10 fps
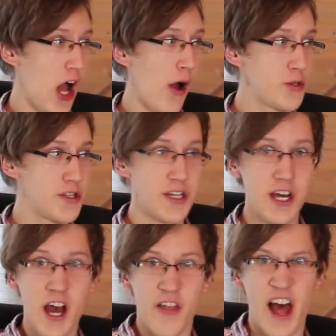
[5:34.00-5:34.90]
out
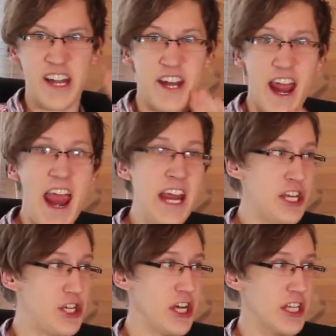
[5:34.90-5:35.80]
that the
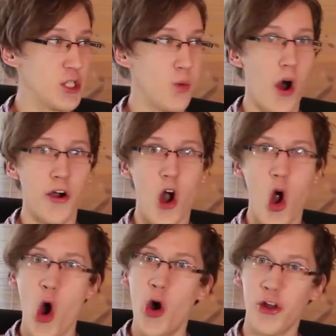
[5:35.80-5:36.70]
ancients were
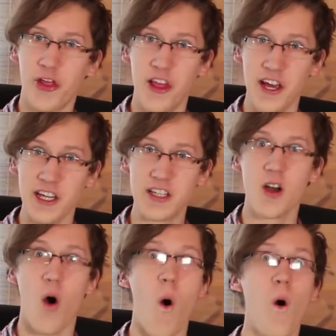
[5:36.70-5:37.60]

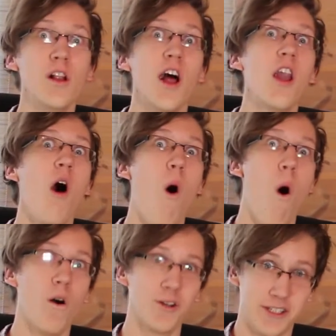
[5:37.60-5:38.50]
earthlings all
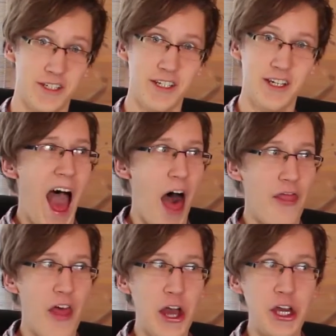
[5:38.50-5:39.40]
along,
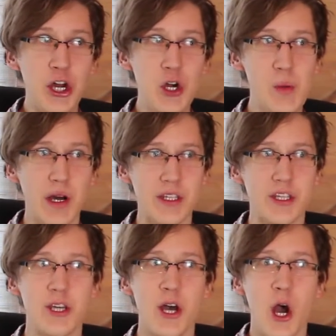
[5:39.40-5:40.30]
and the
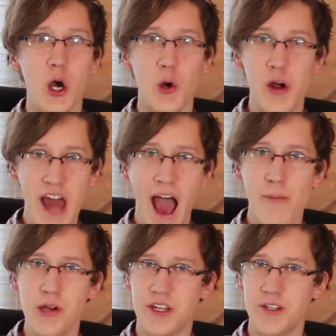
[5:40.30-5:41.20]
humans who
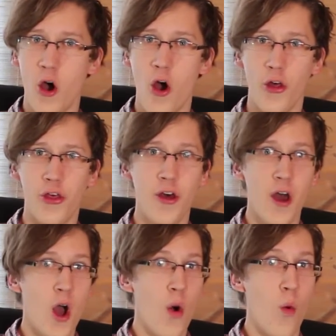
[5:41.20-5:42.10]
inhabited Earth
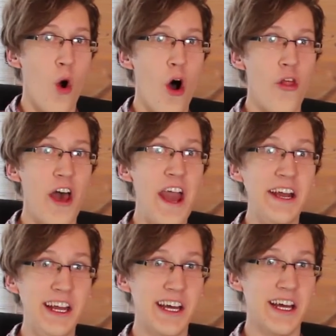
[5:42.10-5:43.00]
were the
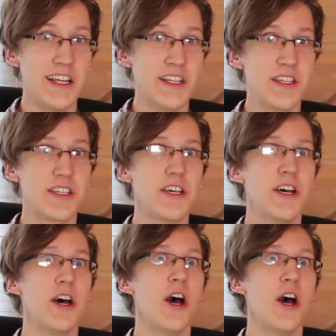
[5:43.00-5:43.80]
aliens.